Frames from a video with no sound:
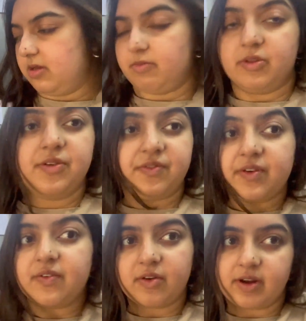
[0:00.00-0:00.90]
on the
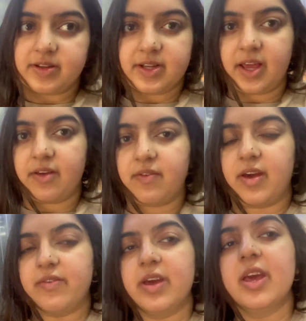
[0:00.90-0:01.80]
fifth floor and I was clicking
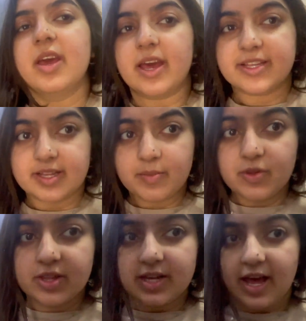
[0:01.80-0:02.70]
five. I slept
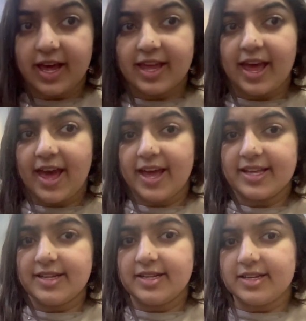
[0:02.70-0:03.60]
through the night
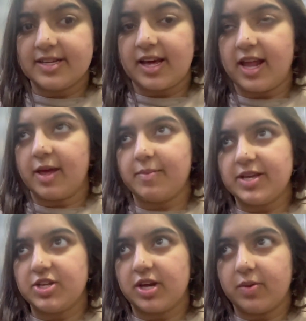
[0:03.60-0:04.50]
and I like
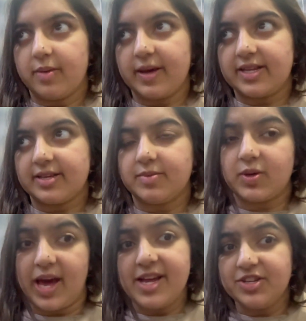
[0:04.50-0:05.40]
made sure I went back to sleep. So
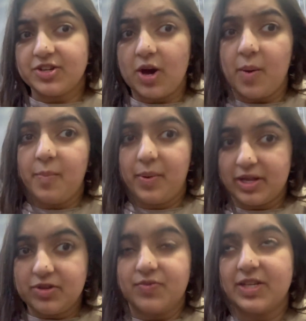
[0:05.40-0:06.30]
I actually got a
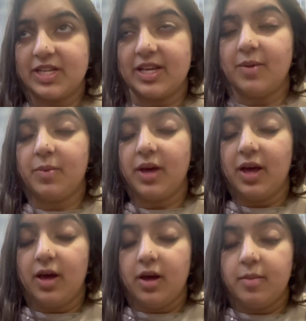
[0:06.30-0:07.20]
bunch of sleep,
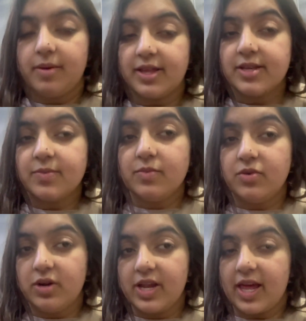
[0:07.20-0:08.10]
but this
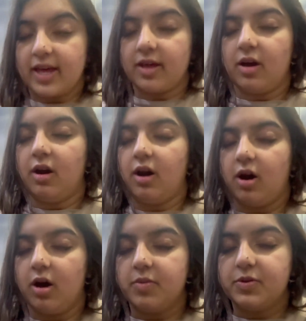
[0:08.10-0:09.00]
morning,
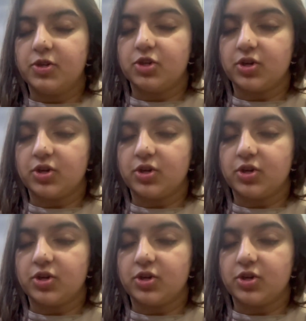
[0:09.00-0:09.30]
oh, so